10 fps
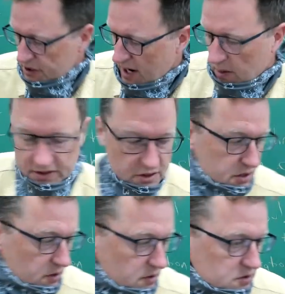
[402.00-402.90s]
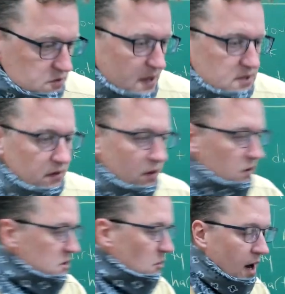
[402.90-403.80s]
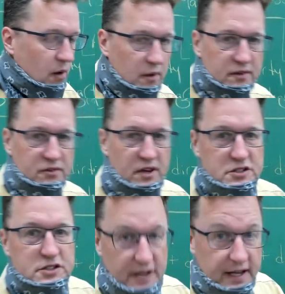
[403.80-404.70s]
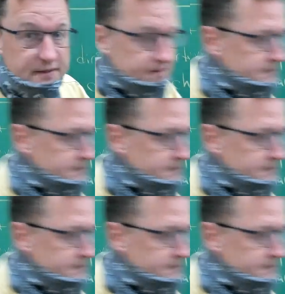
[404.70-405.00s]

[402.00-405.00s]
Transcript: chat with the students, especially those that were out with us yesterday.